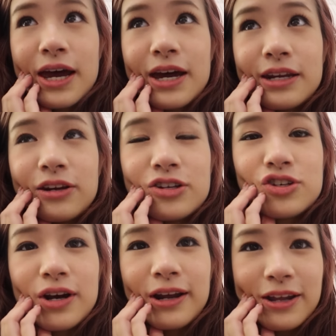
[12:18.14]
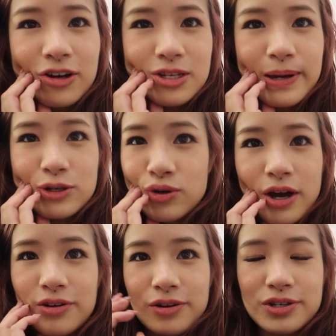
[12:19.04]
and in Australia they cost about
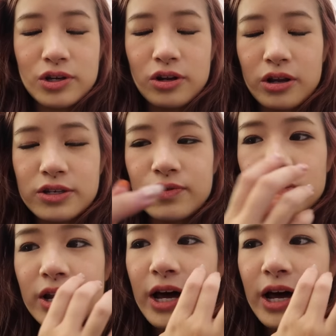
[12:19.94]
200 or so dollars for